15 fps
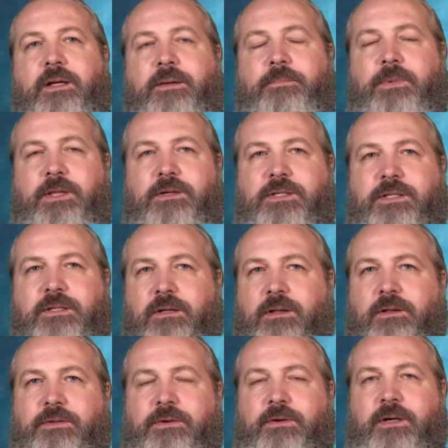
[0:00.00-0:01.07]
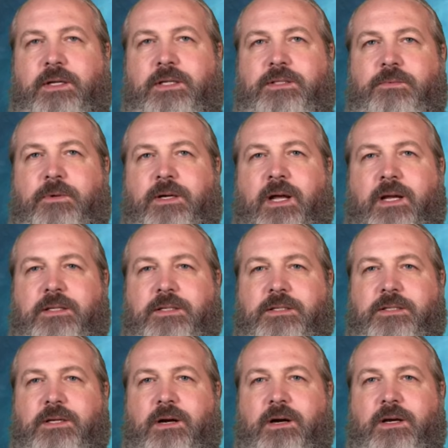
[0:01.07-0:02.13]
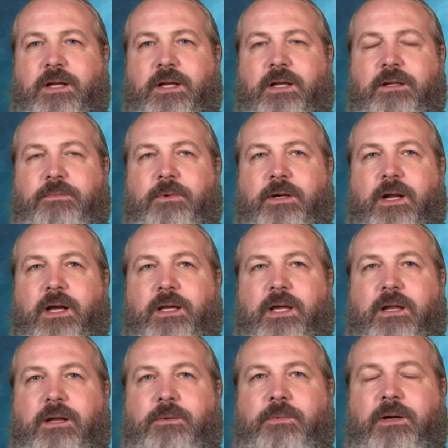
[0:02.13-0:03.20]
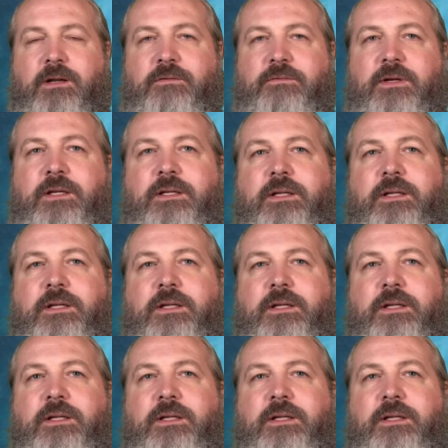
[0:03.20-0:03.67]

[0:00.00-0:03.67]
But they're still authorities. We're not discarding it. We're not getting rid of it.